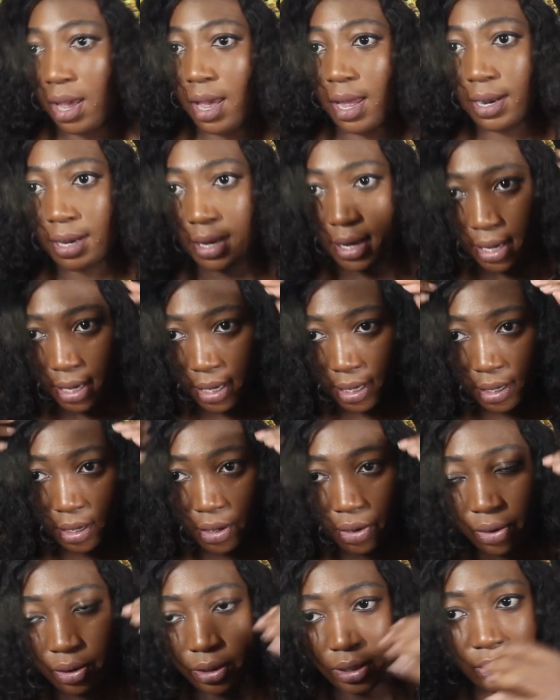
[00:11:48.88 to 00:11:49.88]
And
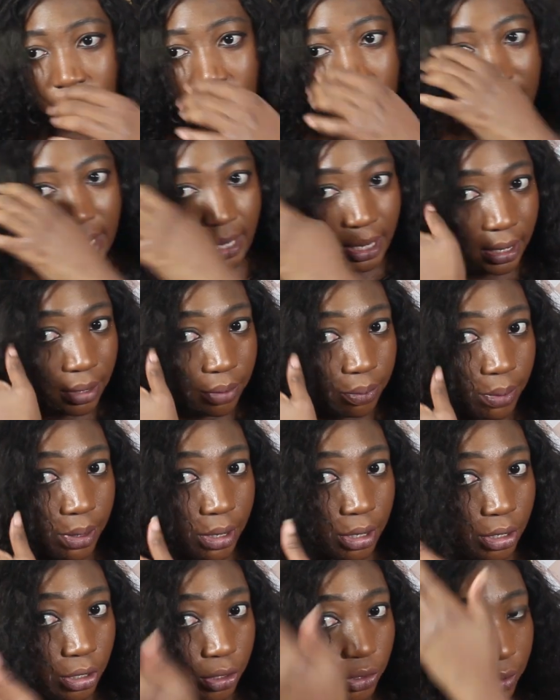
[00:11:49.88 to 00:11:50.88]
then on this side, we're
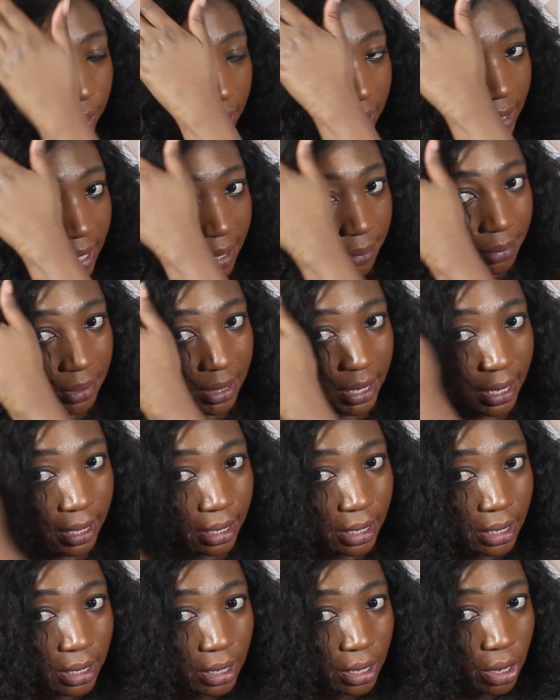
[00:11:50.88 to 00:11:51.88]
gonna do the same
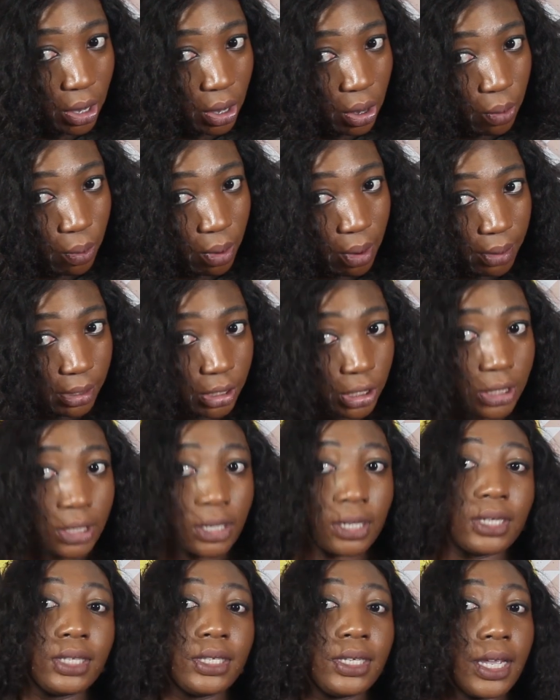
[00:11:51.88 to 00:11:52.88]
thing, but we're just
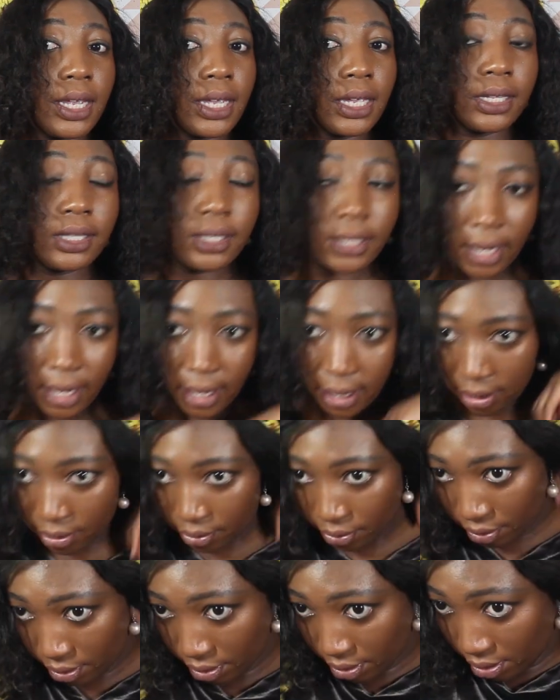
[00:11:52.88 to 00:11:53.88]
gonna take it
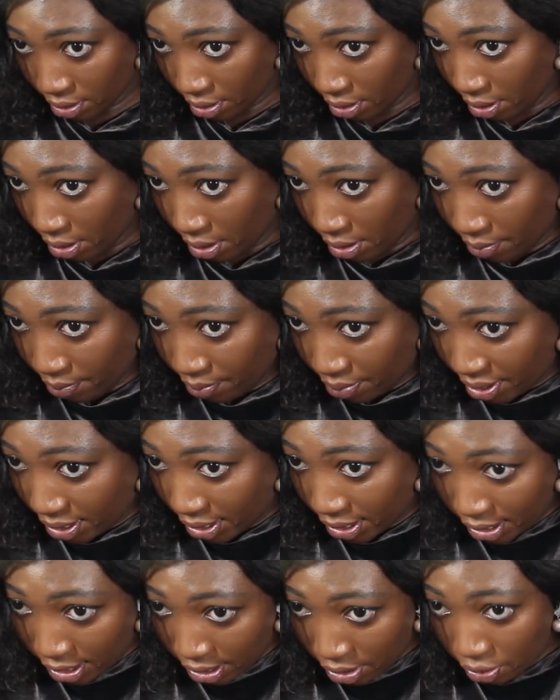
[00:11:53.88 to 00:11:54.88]
down,
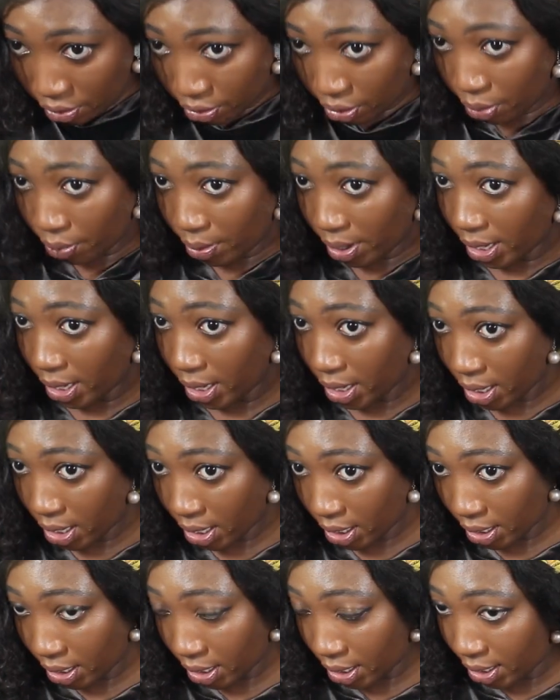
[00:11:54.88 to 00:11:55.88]
bringing it all the way
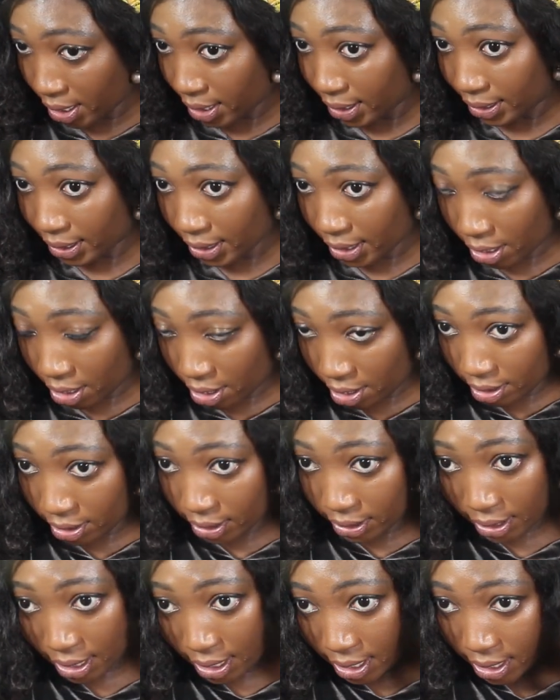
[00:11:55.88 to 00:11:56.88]
to the other
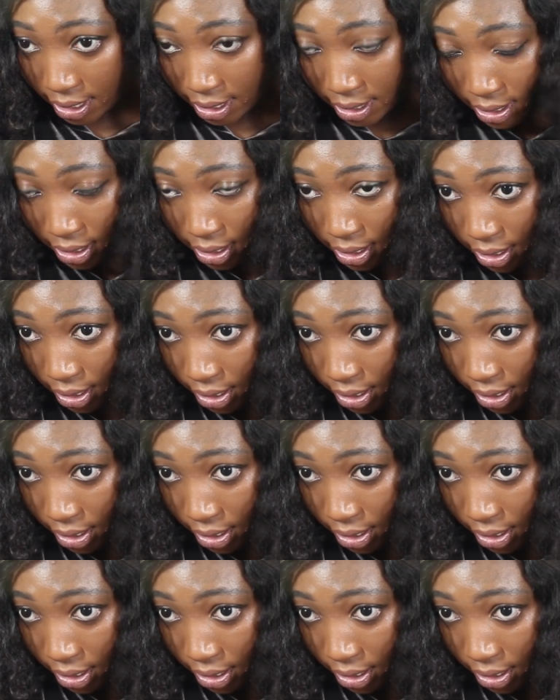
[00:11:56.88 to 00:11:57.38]
side,